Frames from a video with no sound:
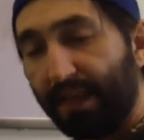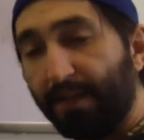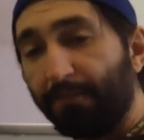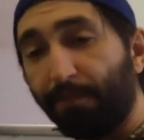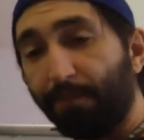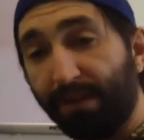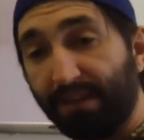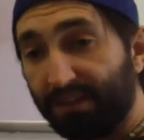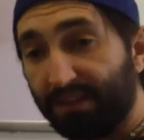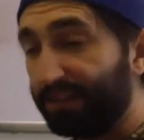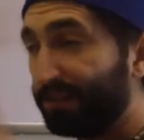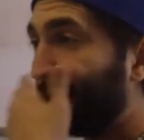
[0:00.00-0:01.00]
For
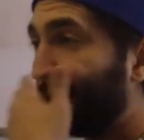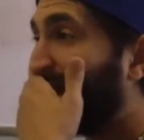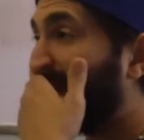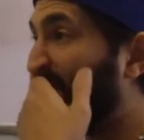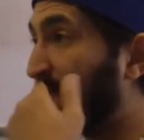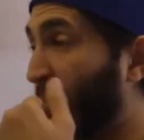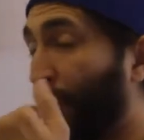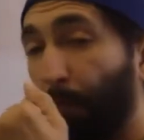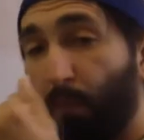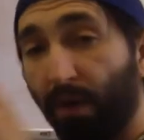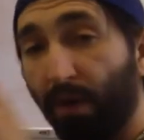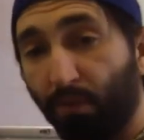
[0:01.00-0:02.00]
instance, when
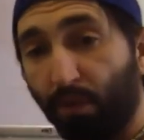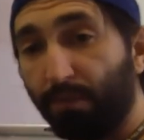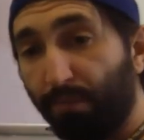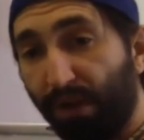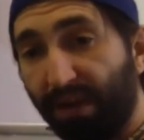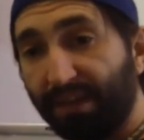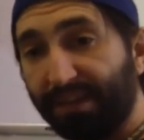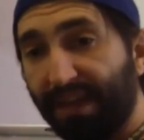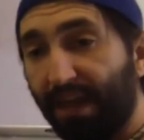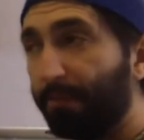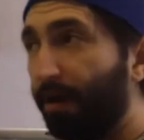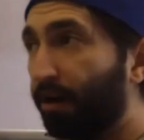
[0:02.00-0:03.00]
we're breaking
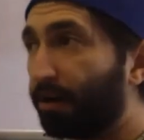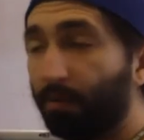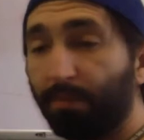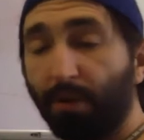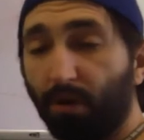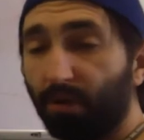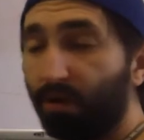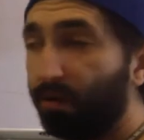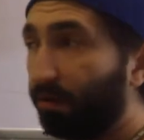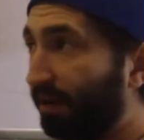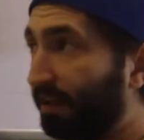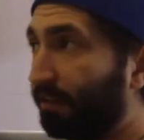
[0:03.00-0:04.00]
down Marco Polo
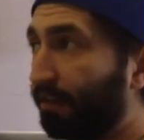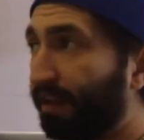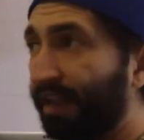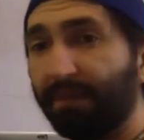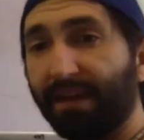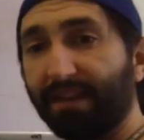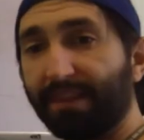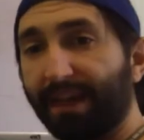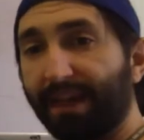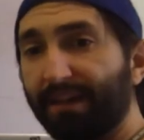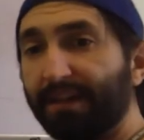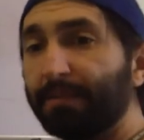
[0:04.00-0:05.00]
or any other game like
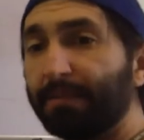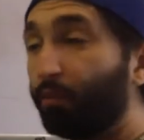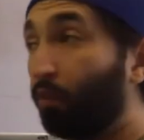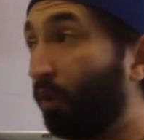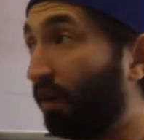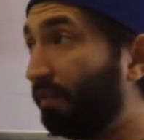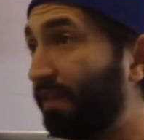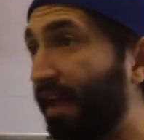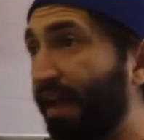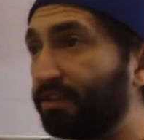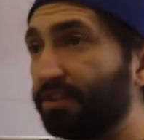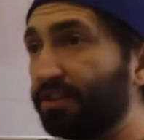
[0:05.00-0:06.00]
that, one of the
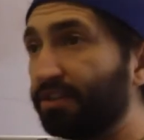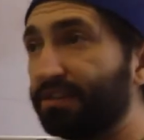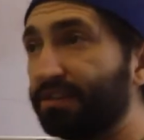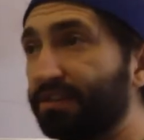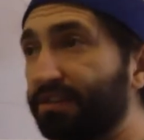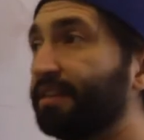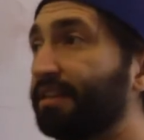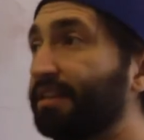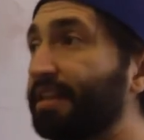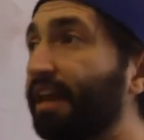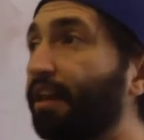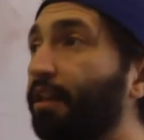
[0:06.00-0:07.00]
actions is
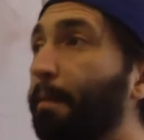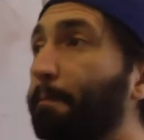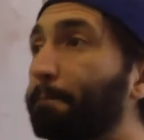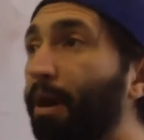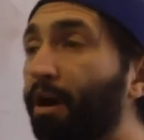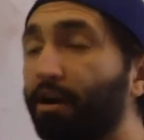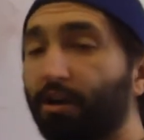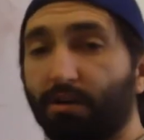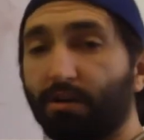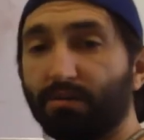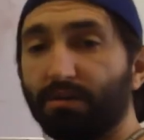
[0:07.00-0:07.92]
yell Marco.